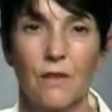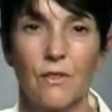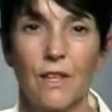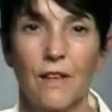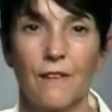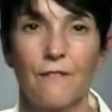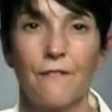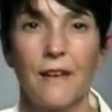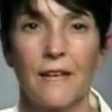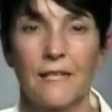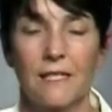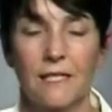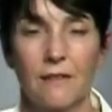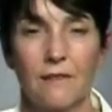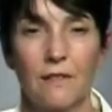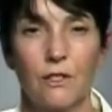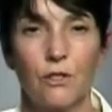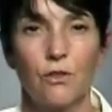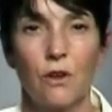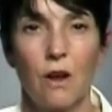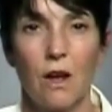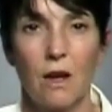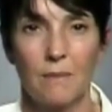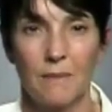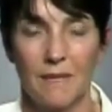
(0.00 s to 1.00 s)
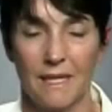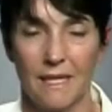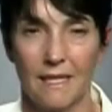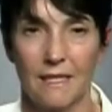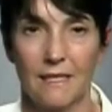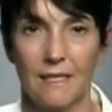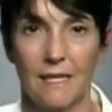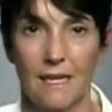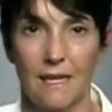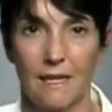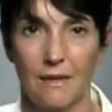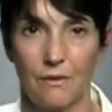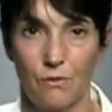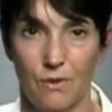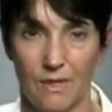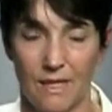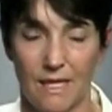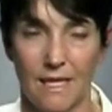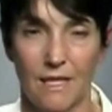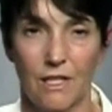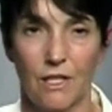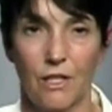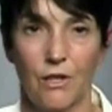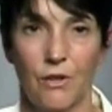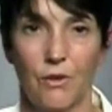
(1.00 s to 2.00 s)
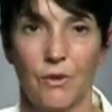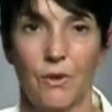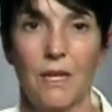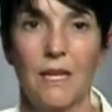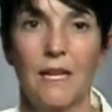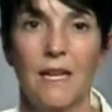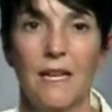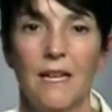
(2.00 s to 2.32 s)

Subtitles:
effects of the trauma within you.